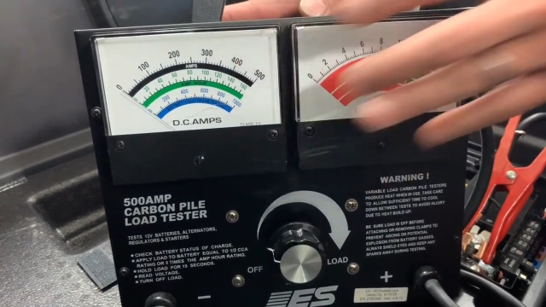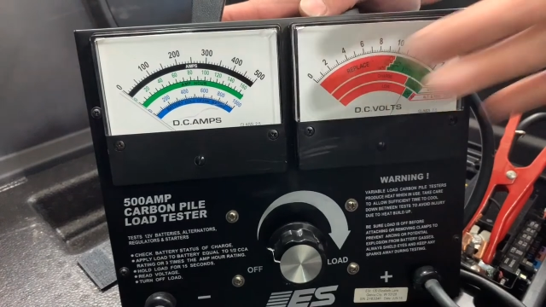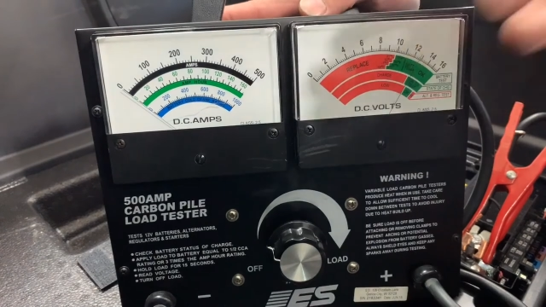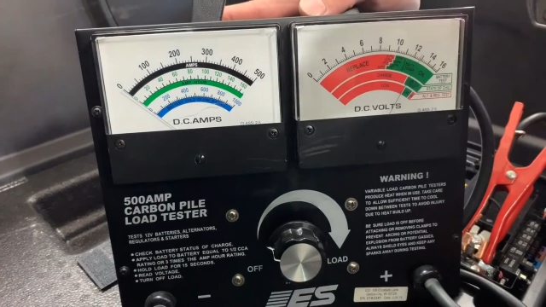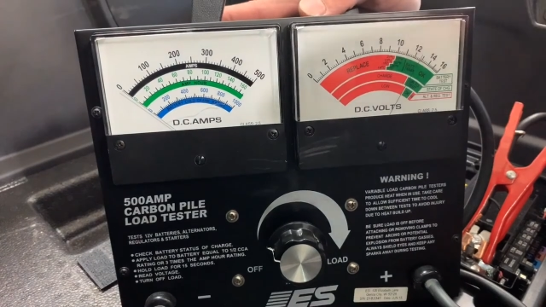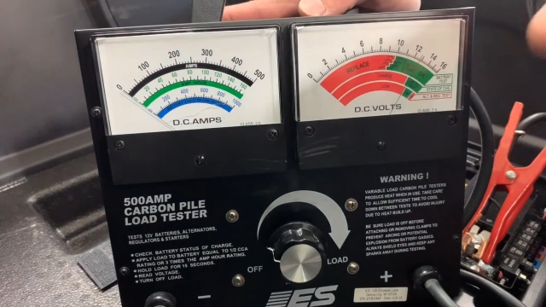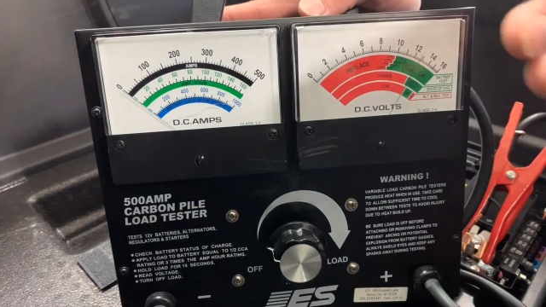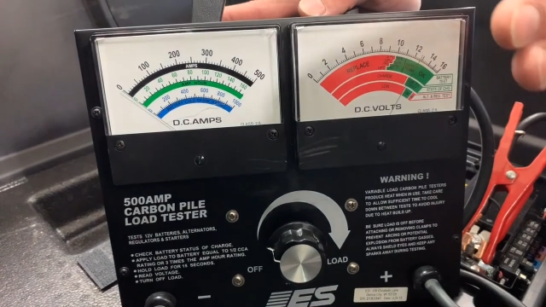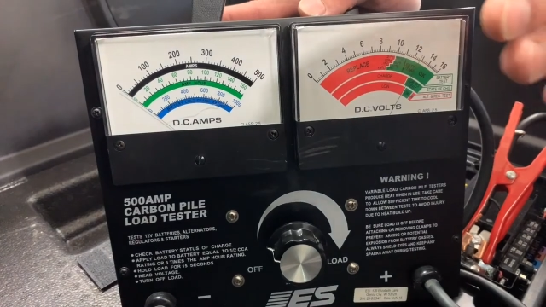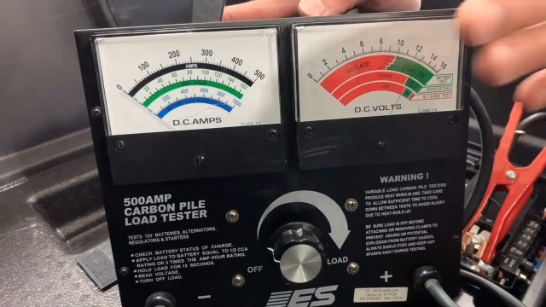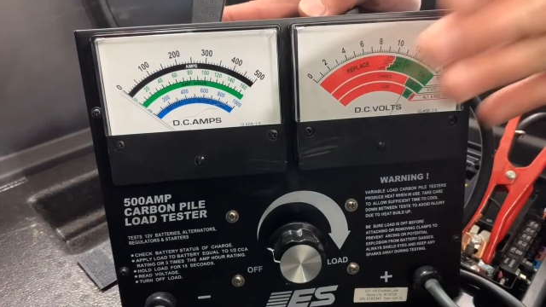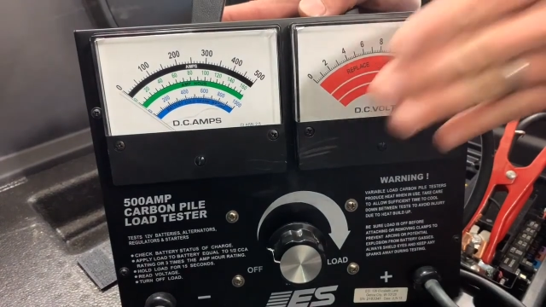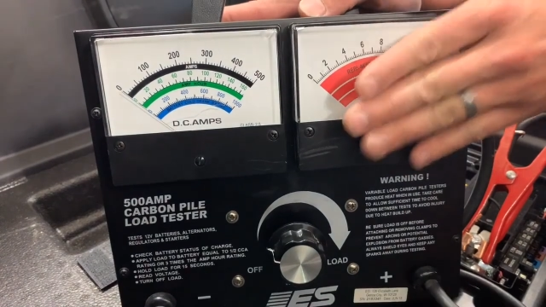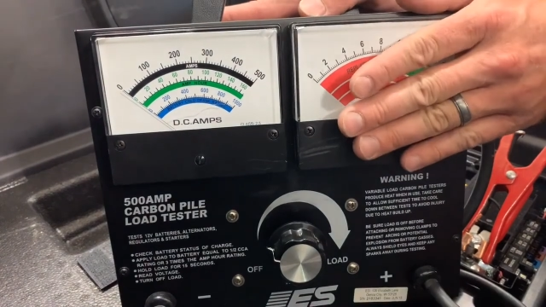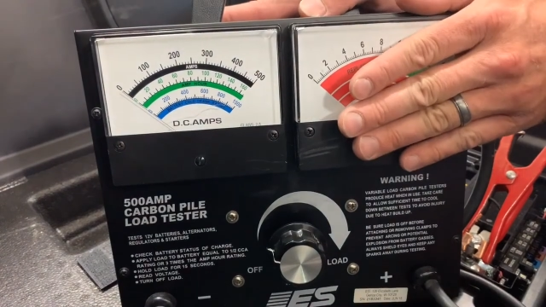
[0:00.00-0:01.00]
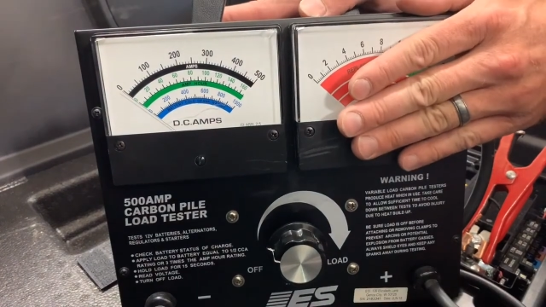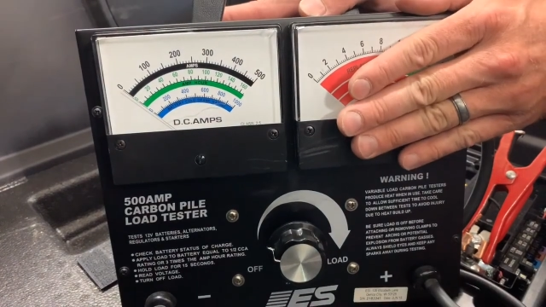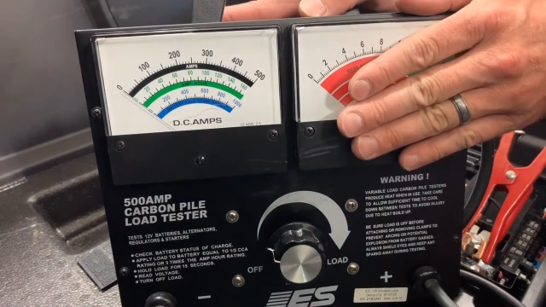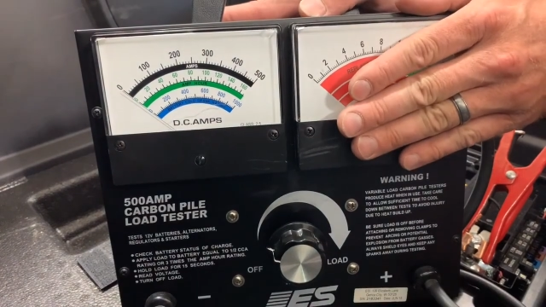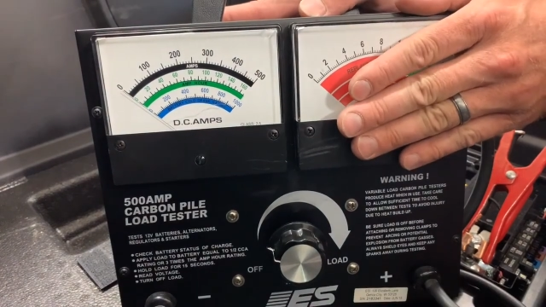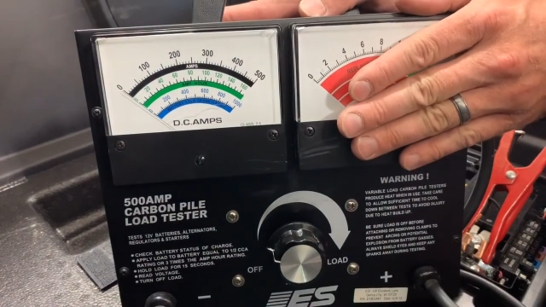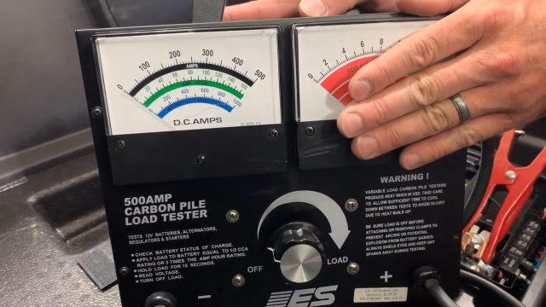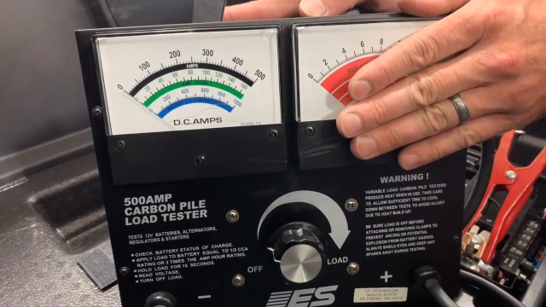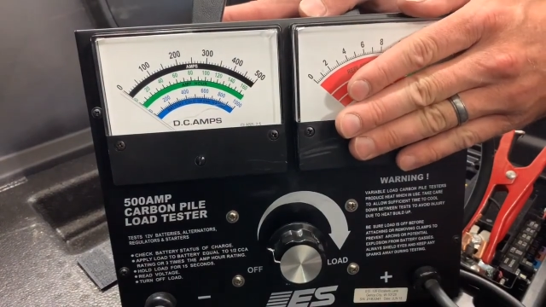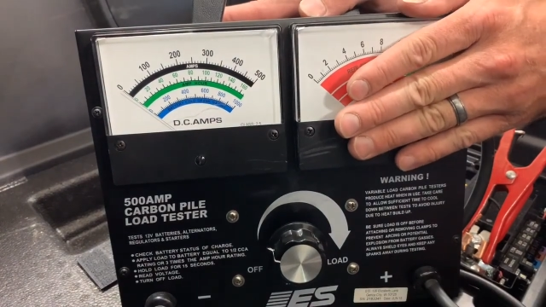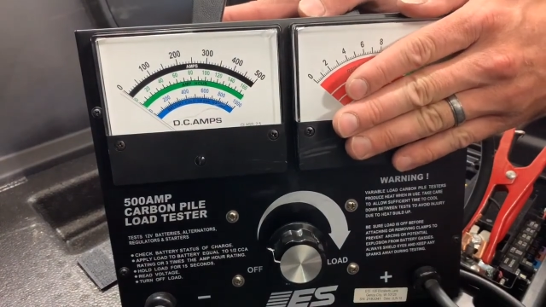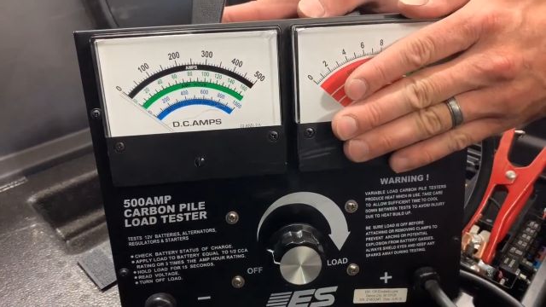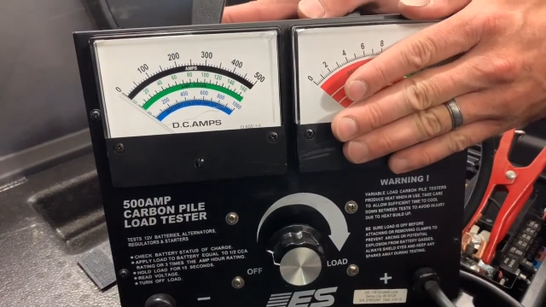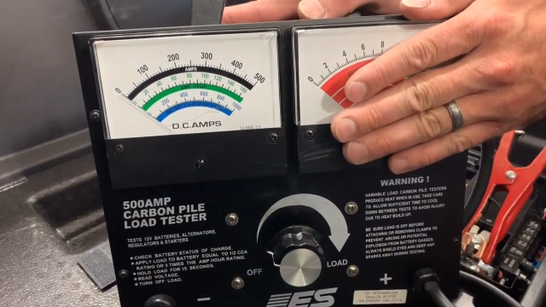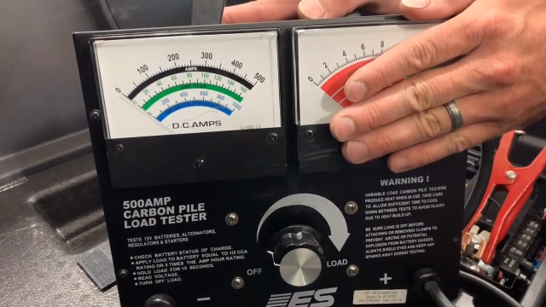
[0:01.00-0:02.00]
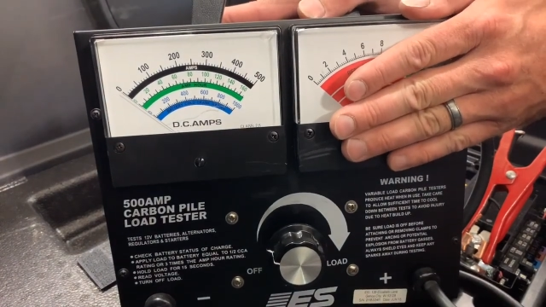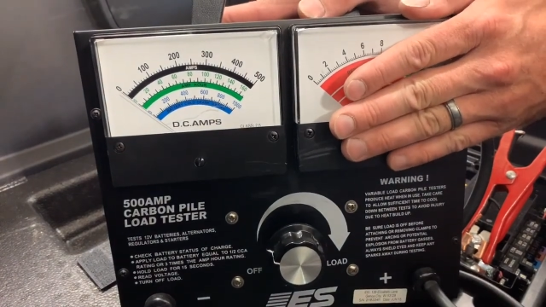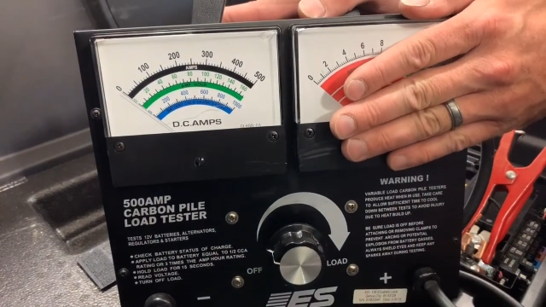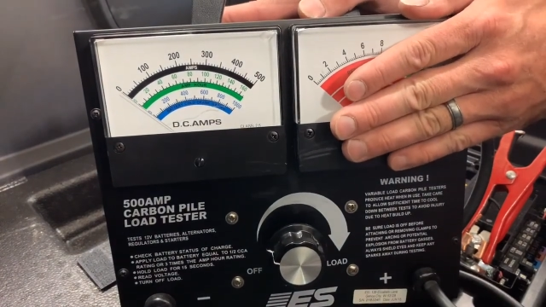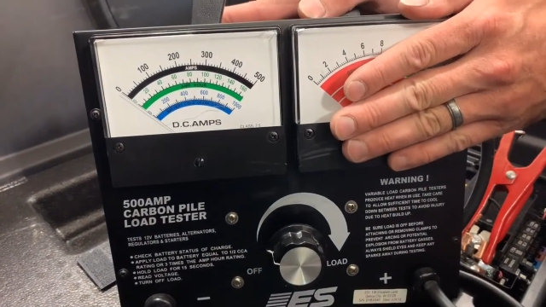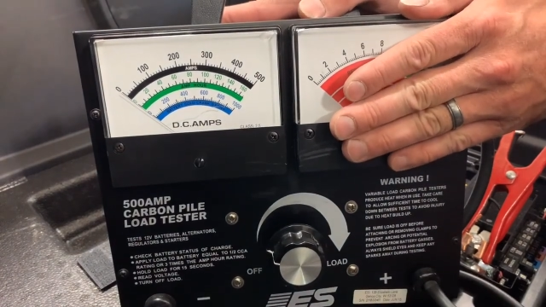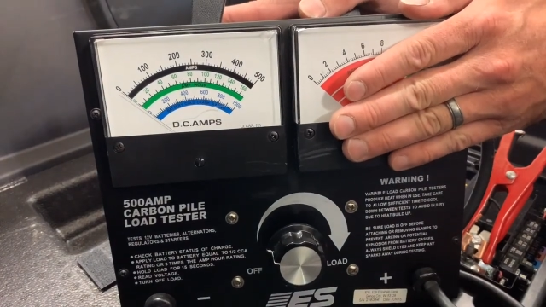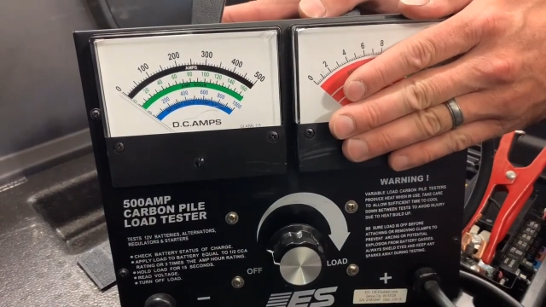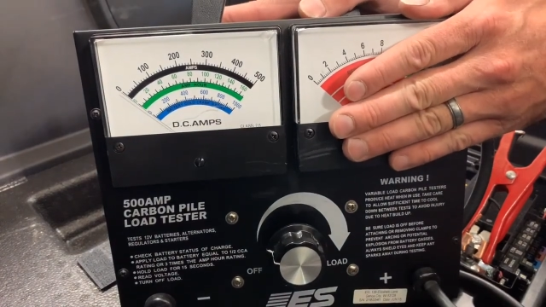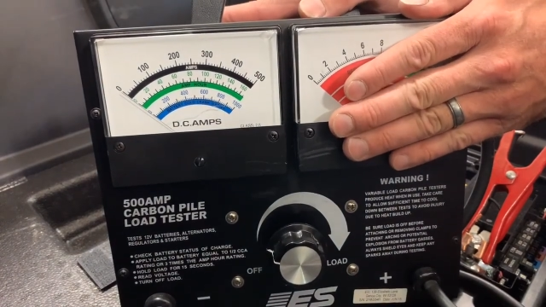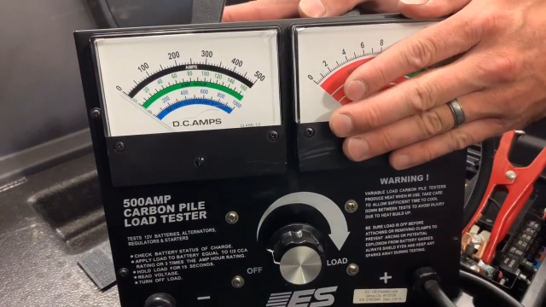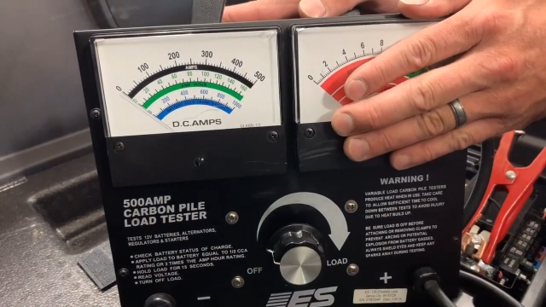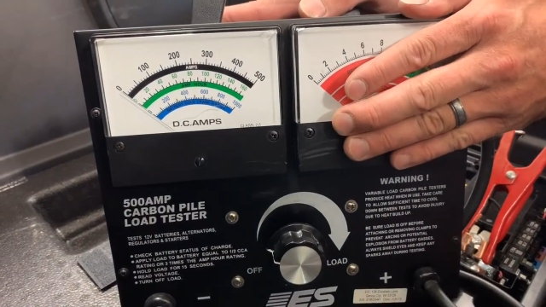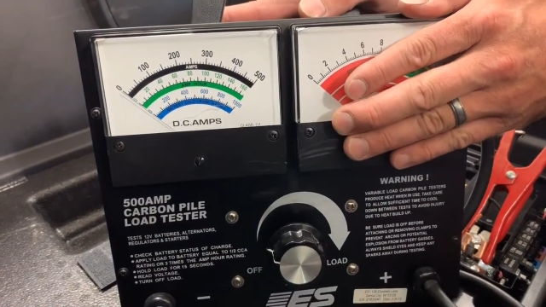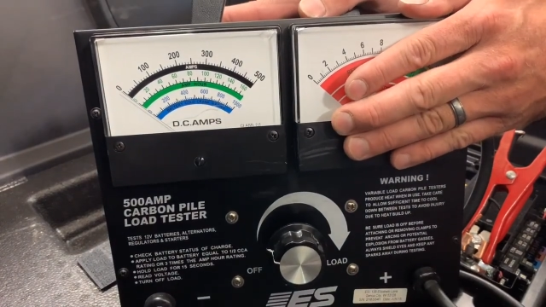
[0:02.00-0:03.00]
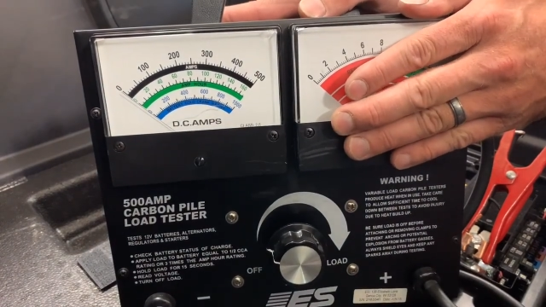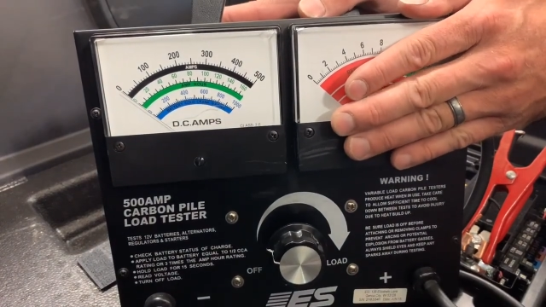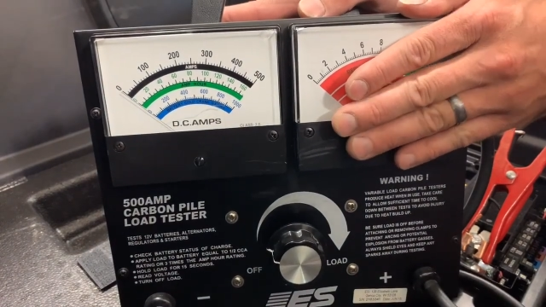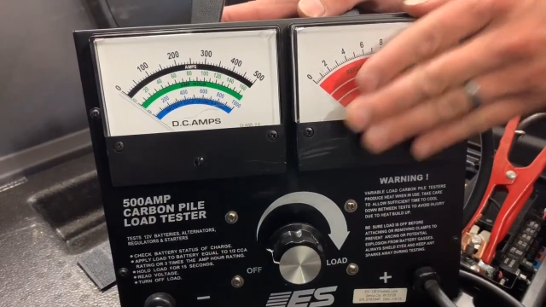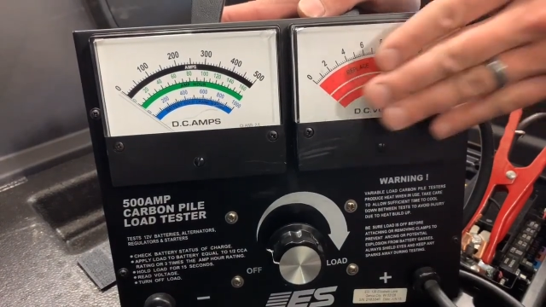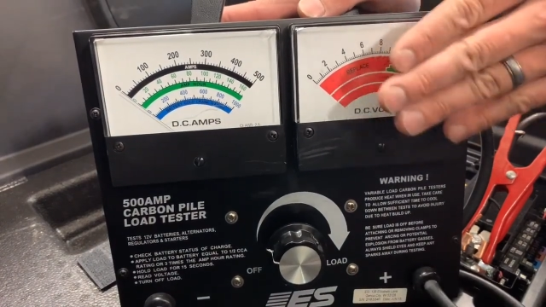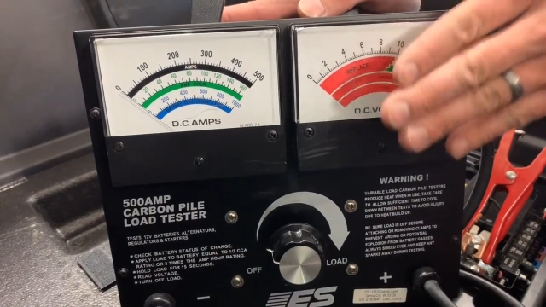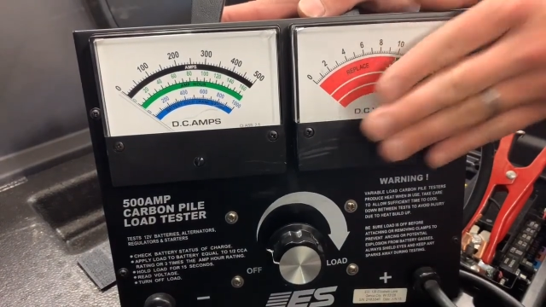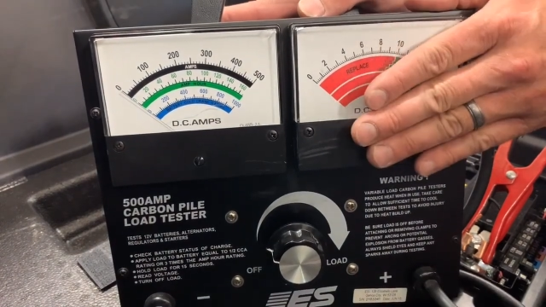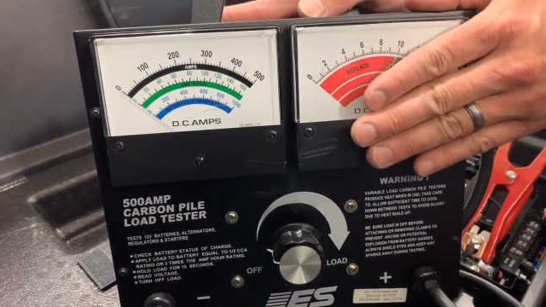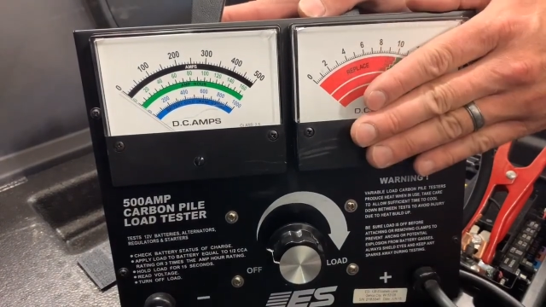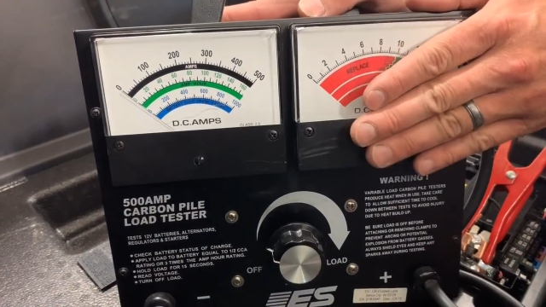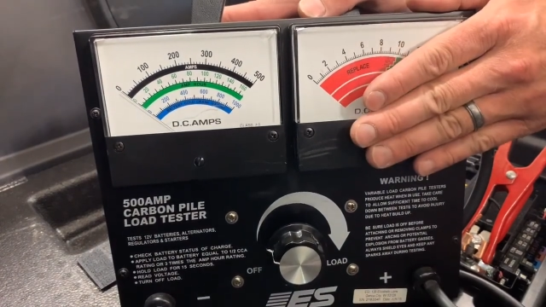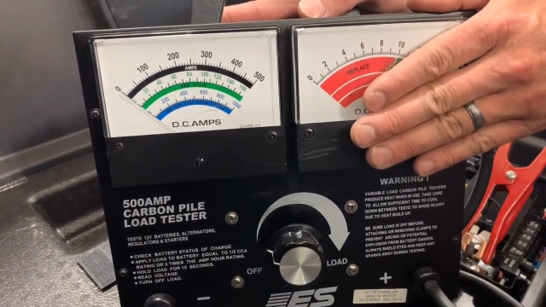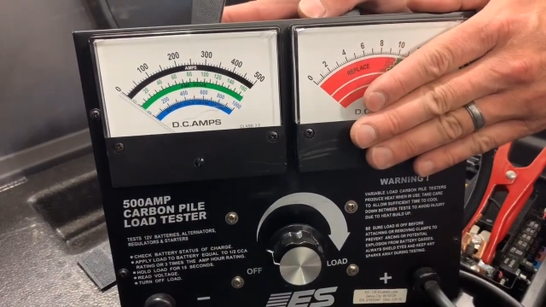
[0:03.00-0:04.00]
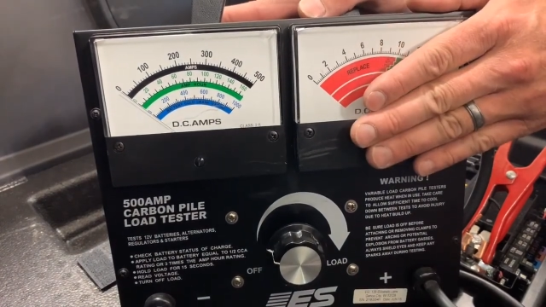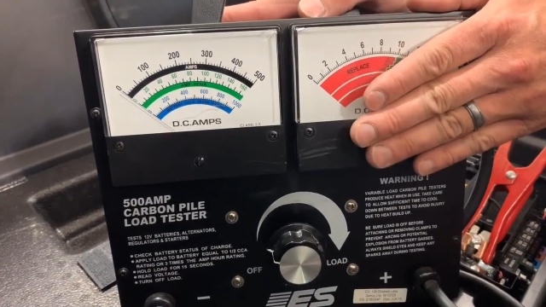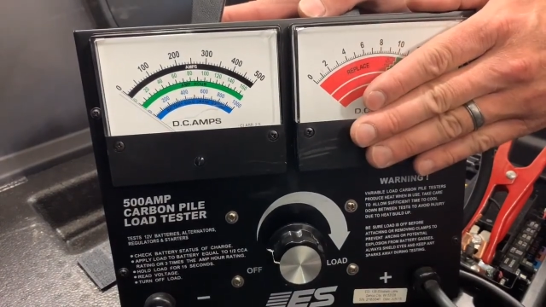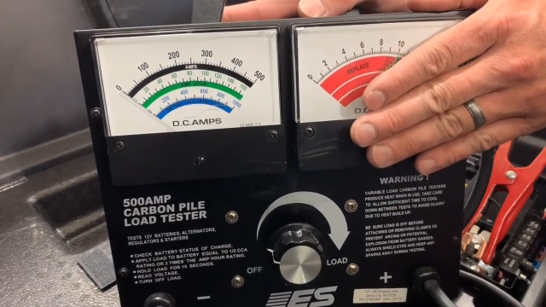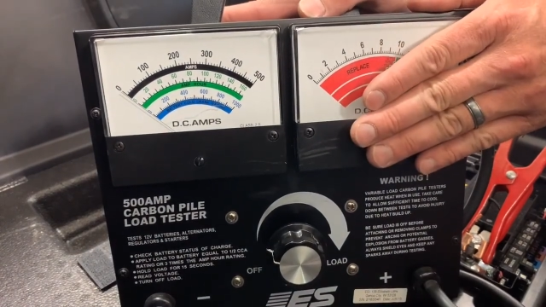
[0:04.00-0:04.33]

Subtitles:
No face is visible, so there are no lips to read.